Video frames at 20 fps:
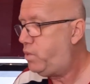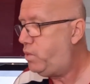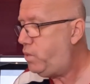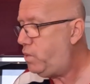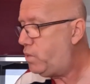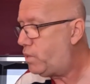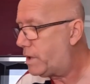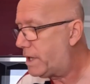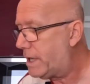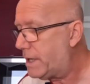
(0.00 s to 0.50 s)

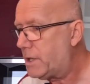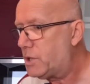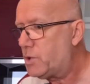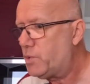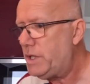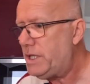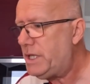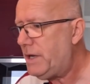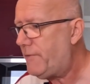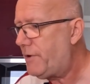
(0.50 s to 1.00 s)
Ooh, can
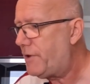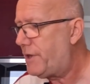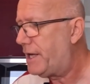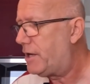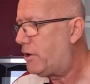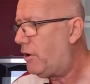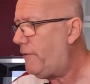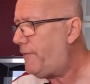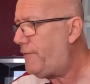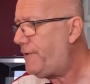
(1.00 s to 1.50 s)
switch
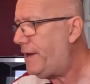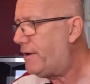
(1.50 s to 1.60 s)
everything off